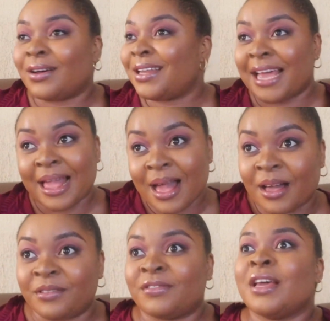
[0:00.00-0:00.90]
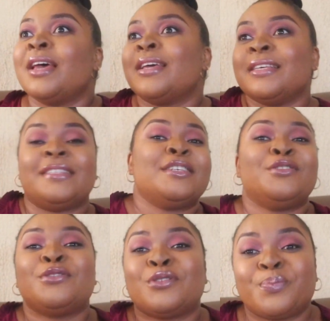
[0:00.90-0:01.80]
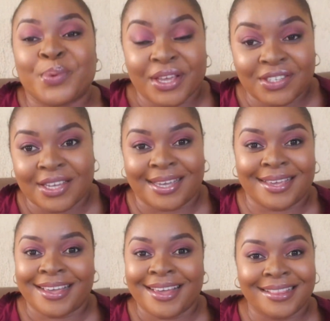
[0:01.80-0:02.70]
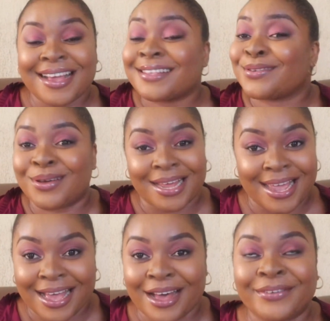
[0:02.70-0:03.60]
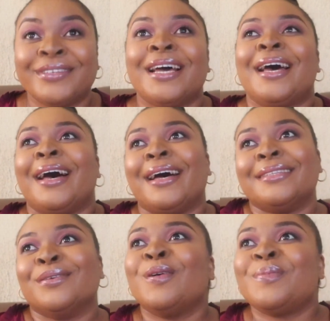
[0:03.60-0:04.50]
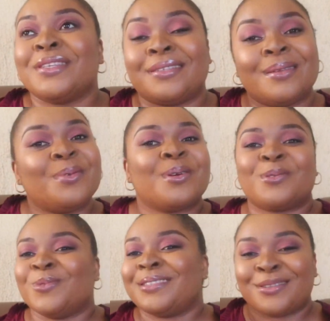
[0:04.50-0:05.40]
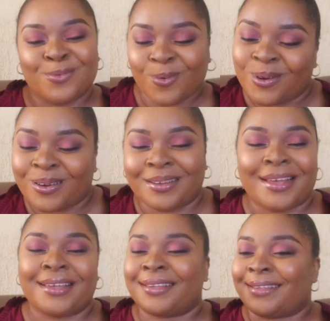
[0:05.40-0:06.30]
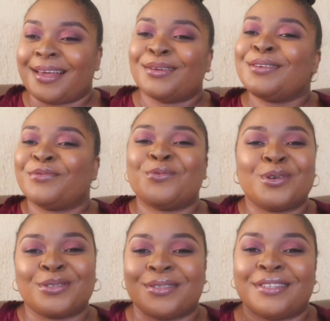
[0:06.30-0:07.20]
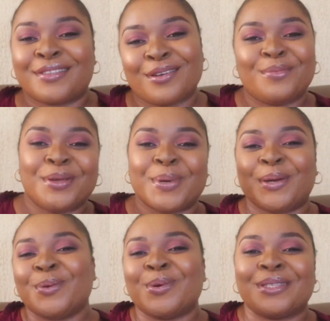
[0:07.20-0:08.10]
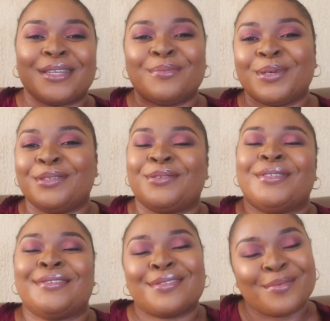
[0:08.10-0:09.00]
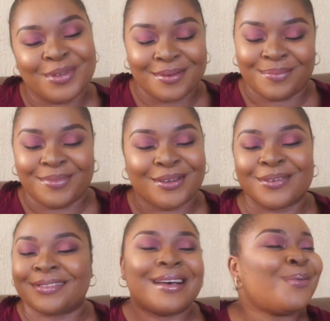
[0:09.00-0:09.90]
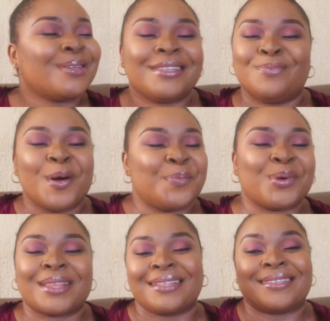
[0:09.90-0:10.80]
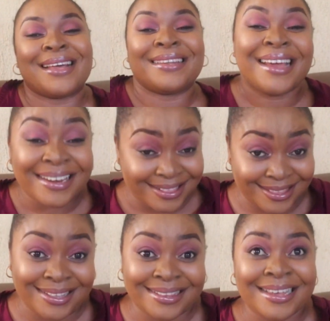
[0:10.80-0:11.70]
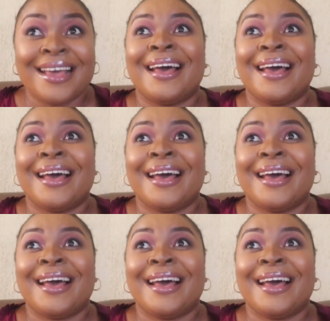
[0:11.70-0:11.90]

All I have is the YouTube paycheck. That's all I have. And hobby is serious with his work. Like, I don't even want to disturb him. I don't want anybody to disturb him, because that one is more important than anything.